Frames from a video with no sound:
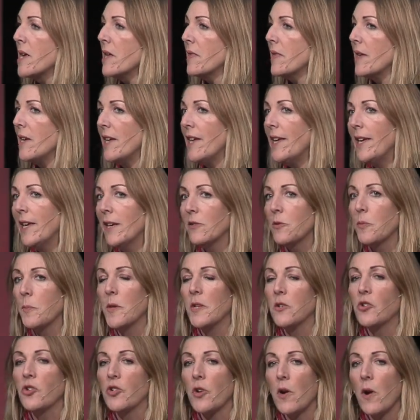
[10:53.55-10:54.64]
that he has
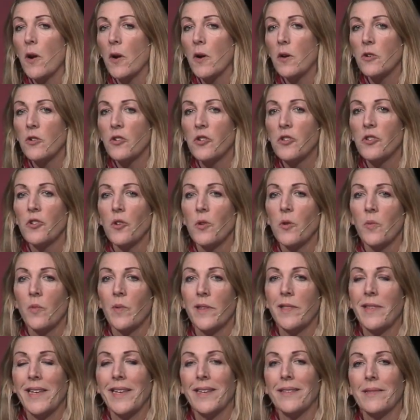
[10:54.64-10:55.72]
been charged
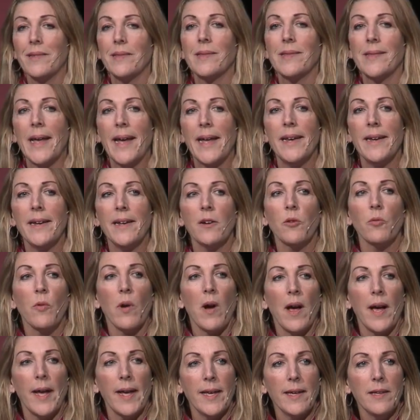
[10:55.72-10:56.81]
with inciting
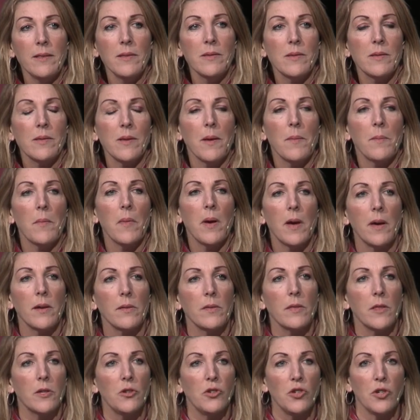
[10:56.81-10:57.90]
riots
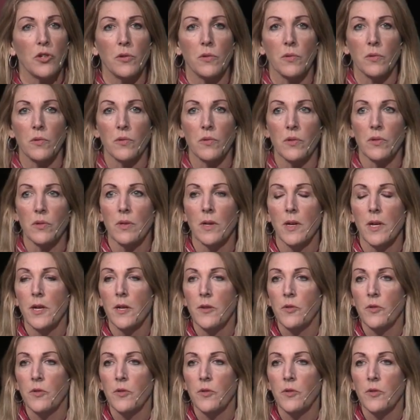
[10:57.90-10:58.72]
among the Jews.